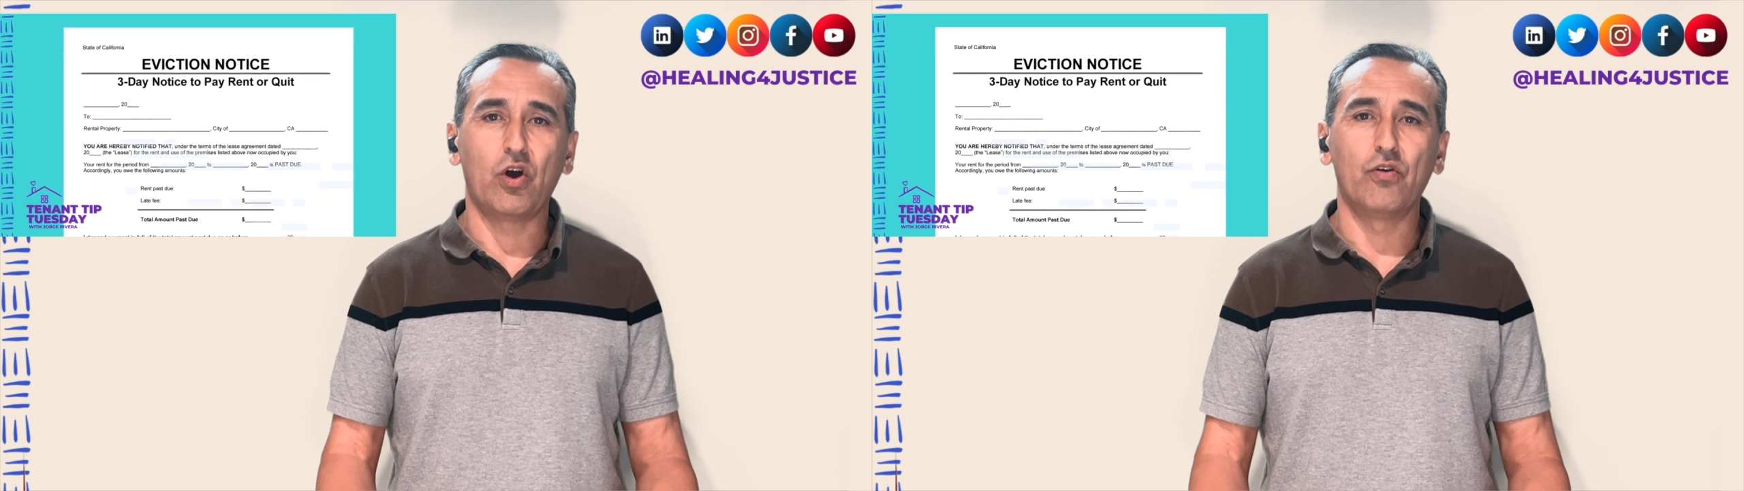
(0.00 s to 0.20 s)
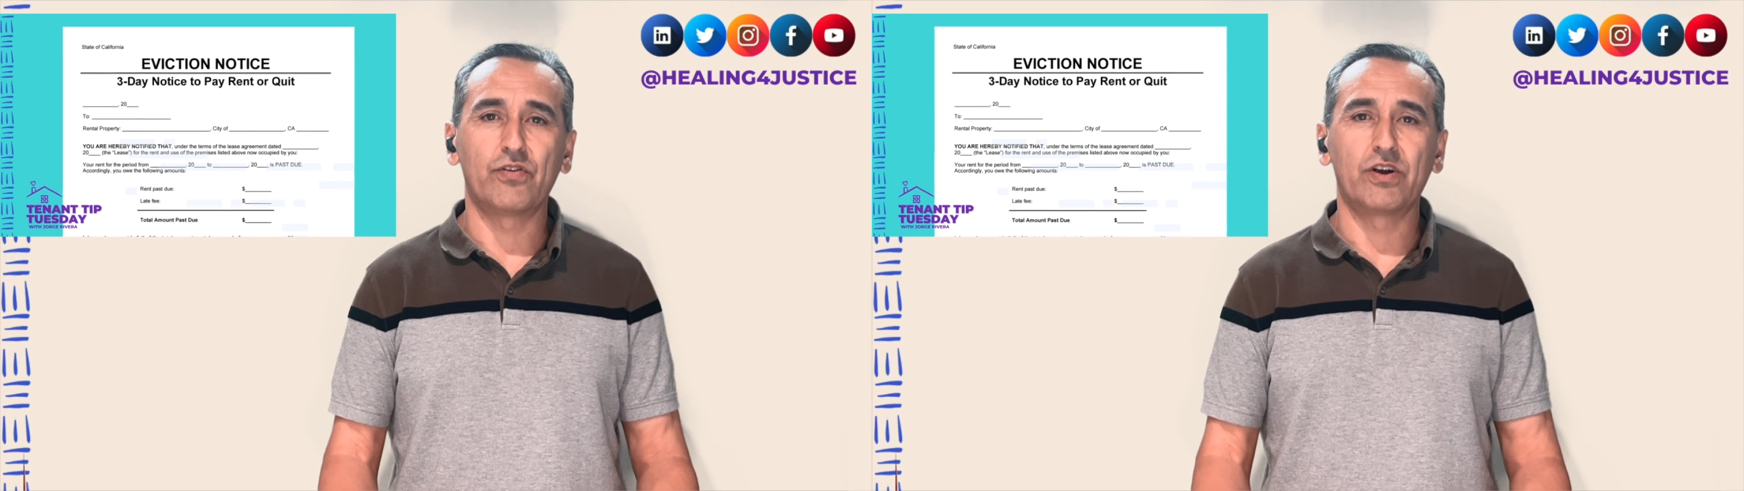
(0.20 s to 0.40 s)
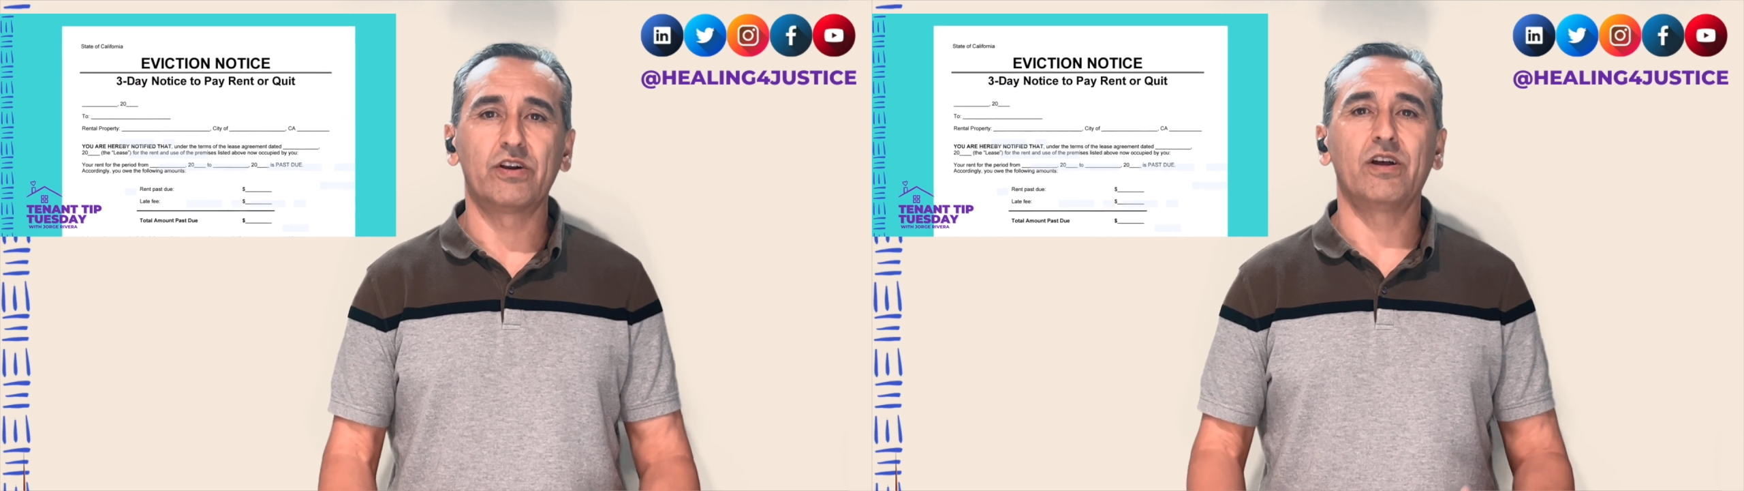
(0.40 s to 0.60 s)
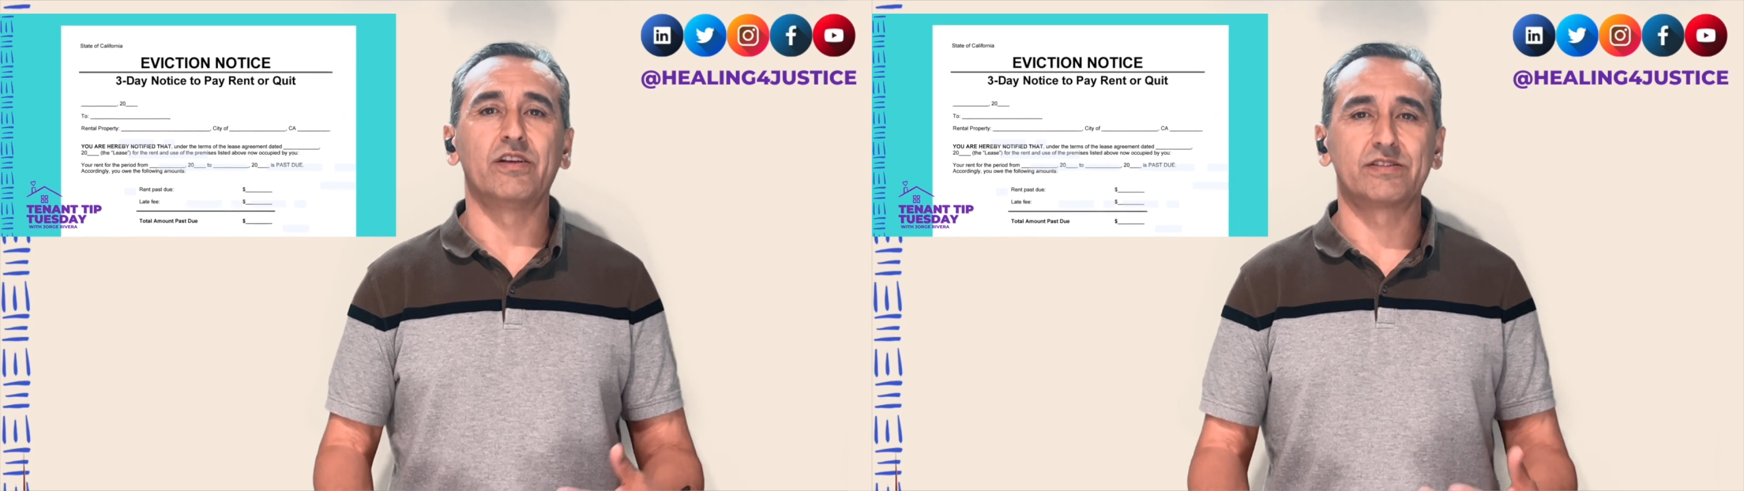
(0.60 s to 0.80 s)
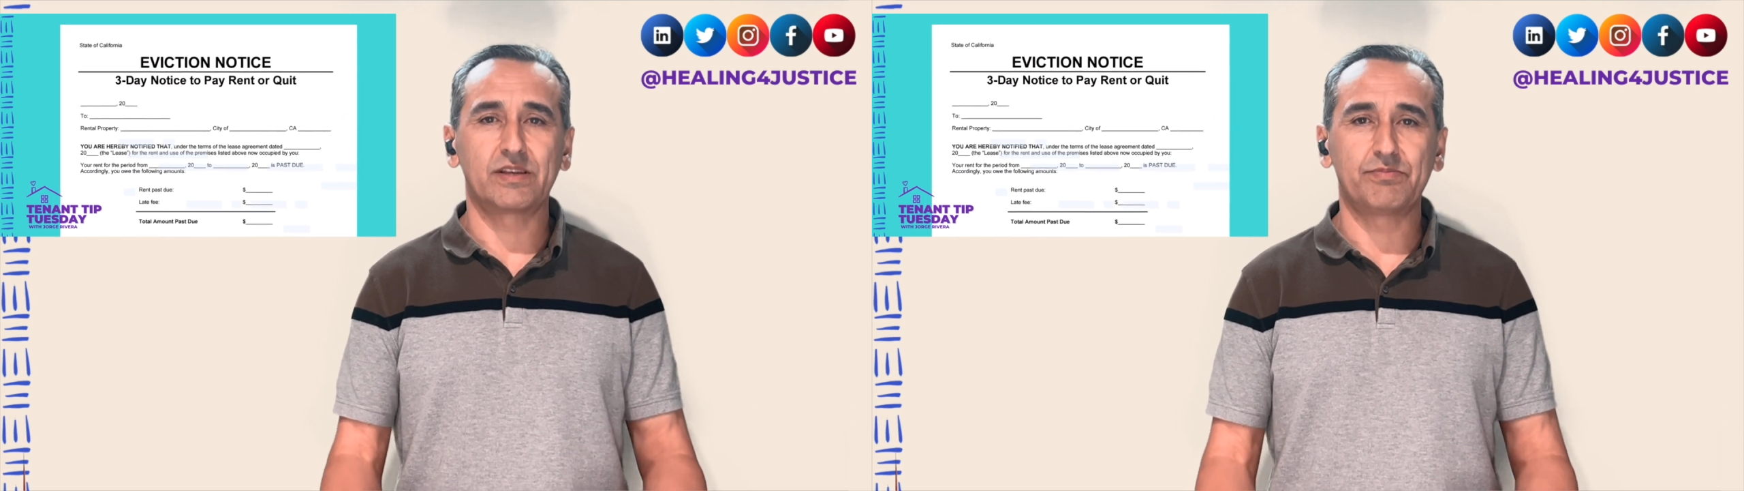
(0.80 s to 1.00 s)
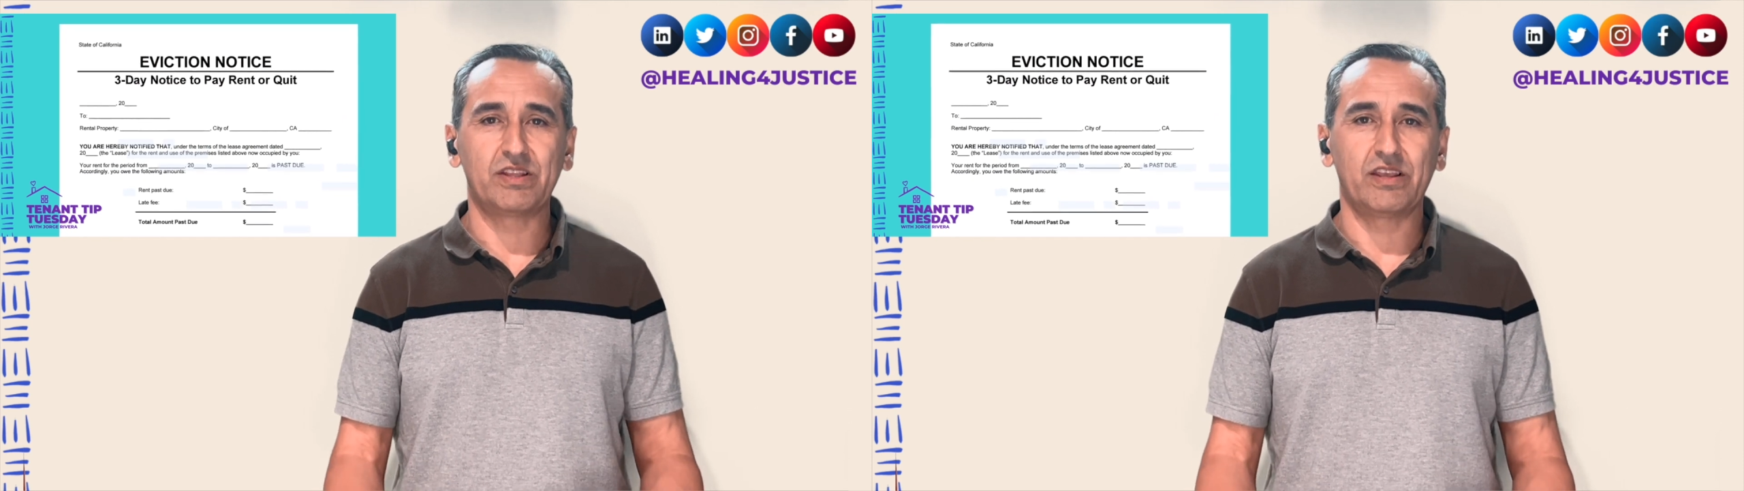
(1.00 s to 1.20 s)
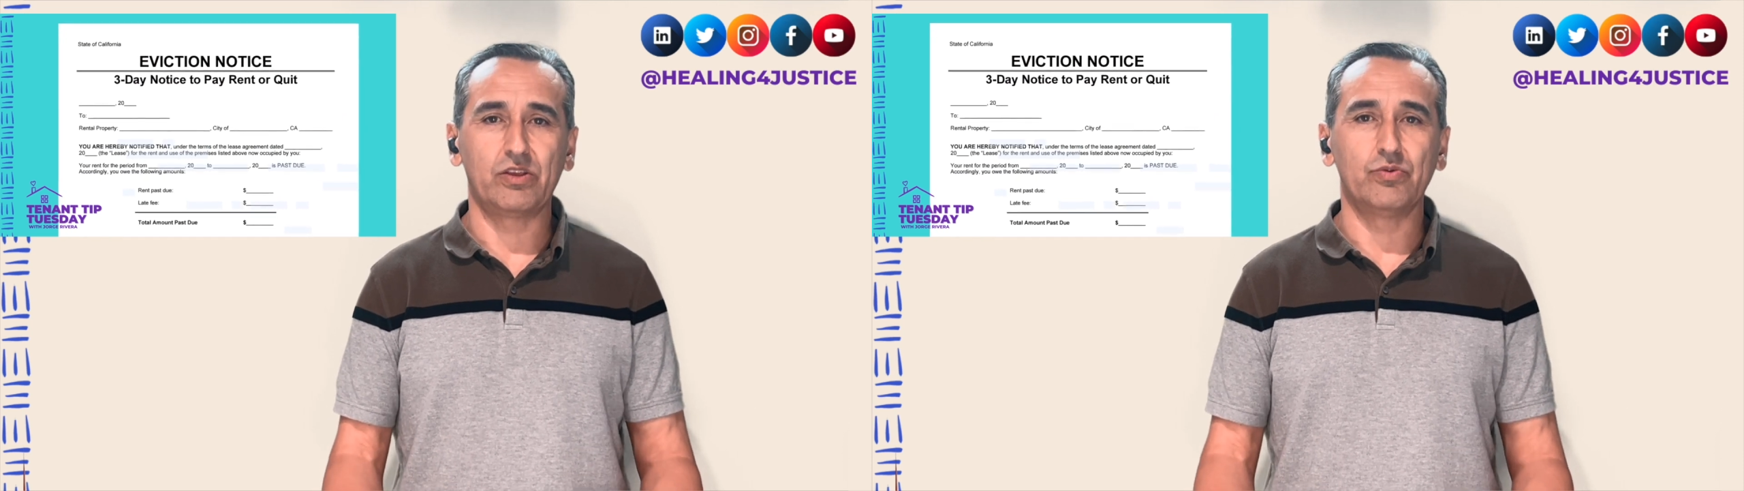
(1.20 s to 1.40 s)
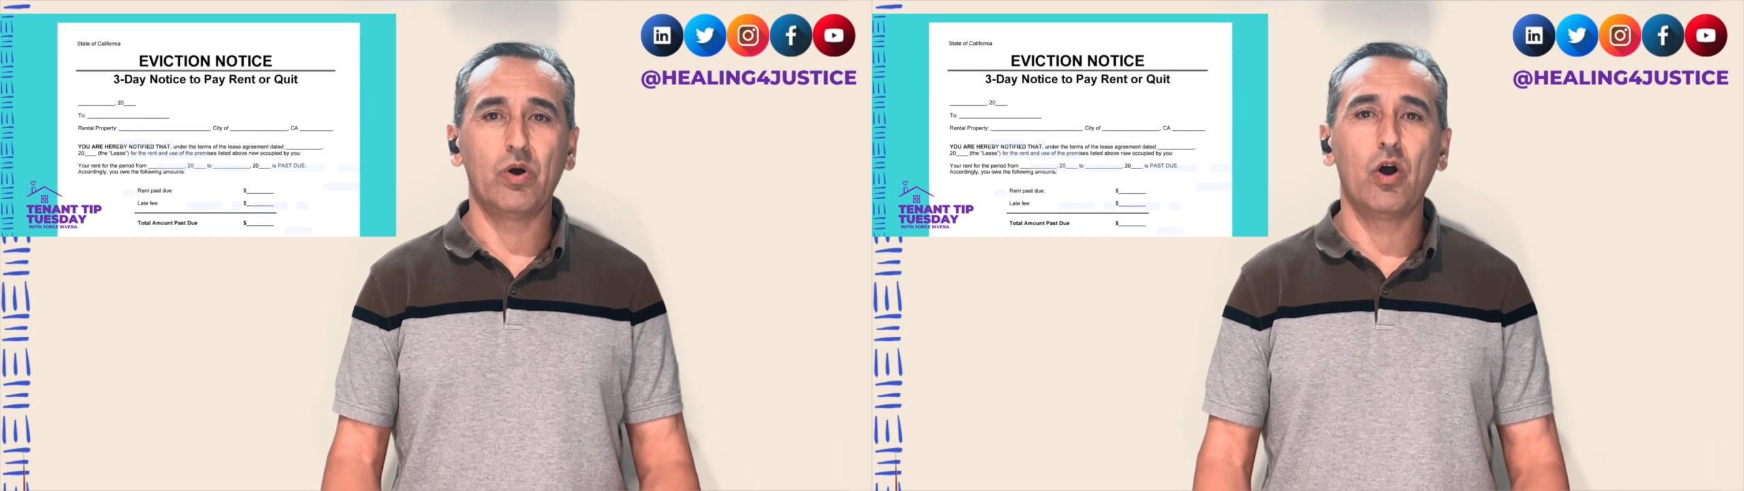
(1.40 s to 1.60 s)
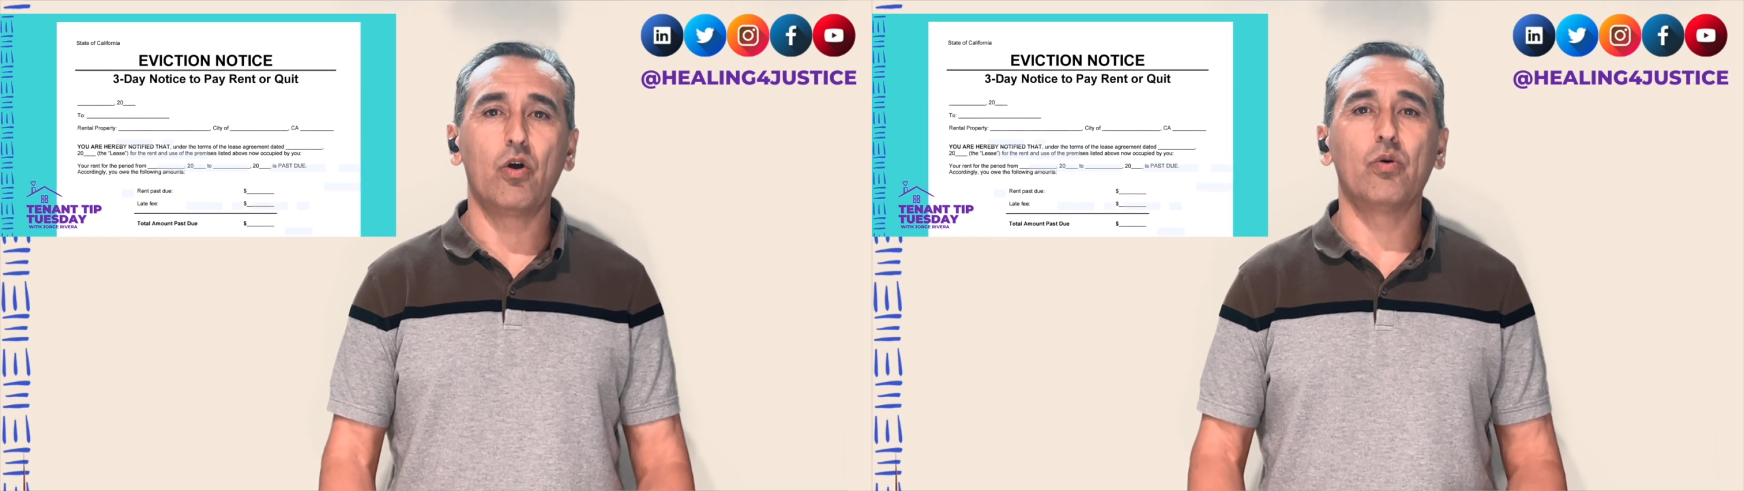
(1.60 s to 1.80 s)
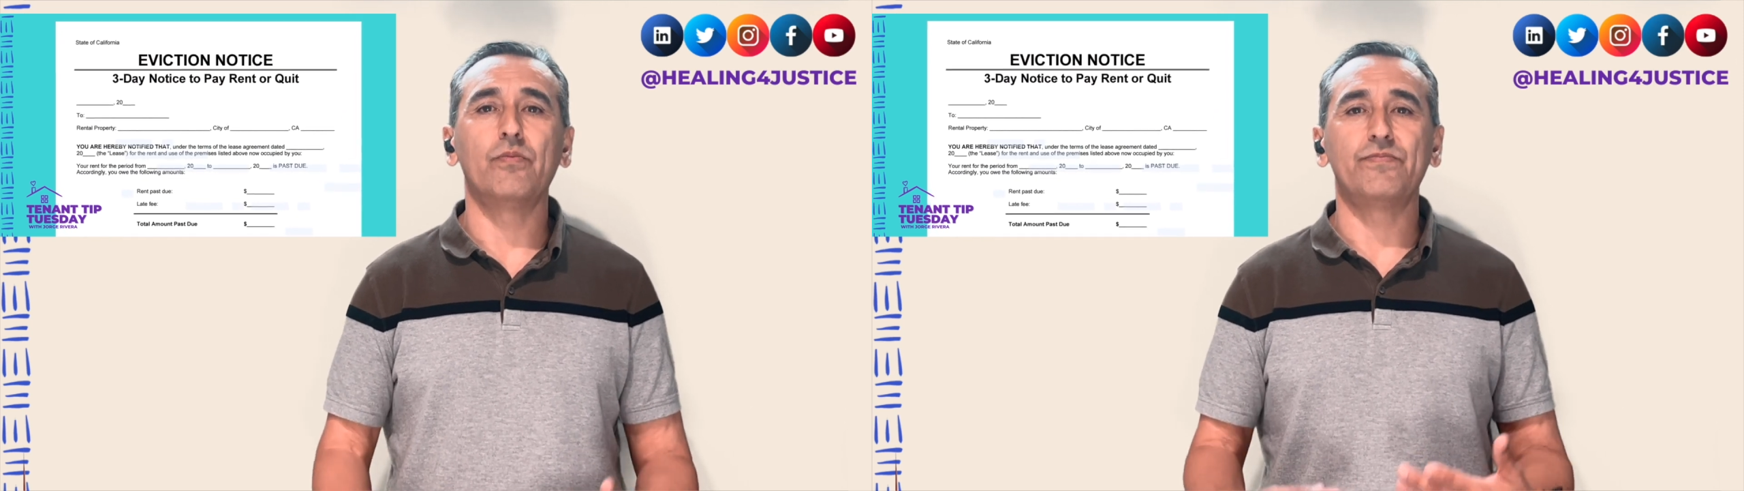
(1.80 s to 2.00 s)
over on something that you
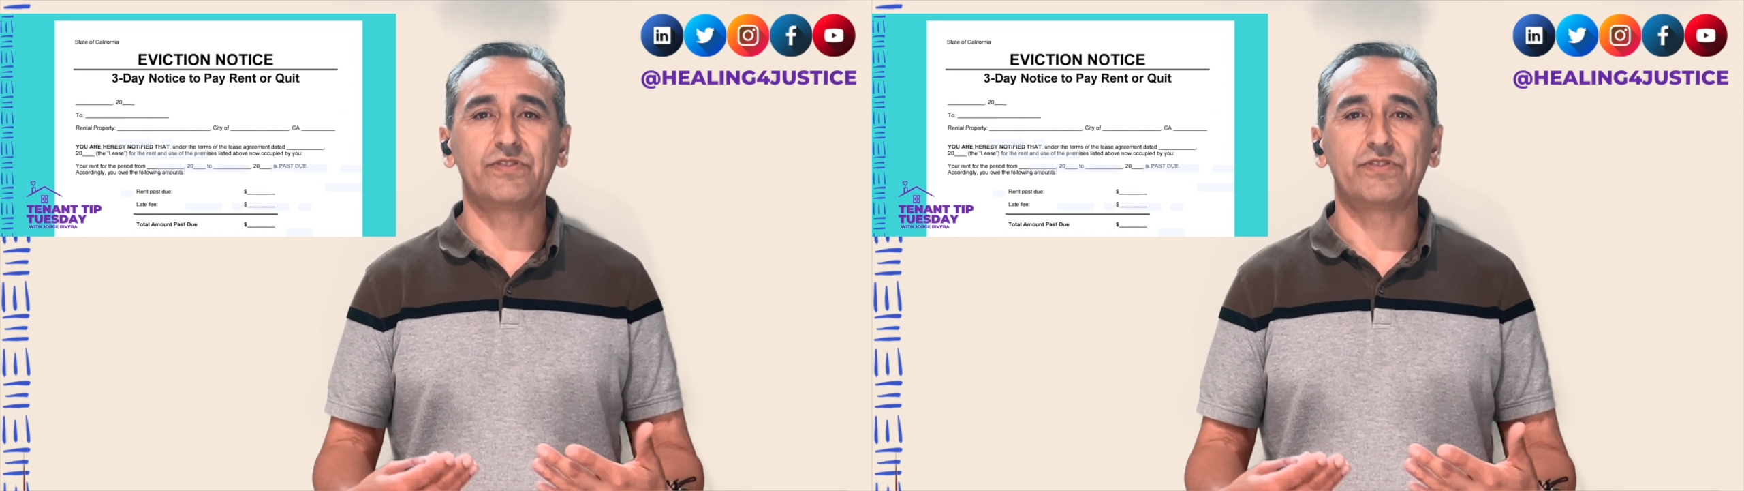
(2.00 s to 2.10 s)
owe,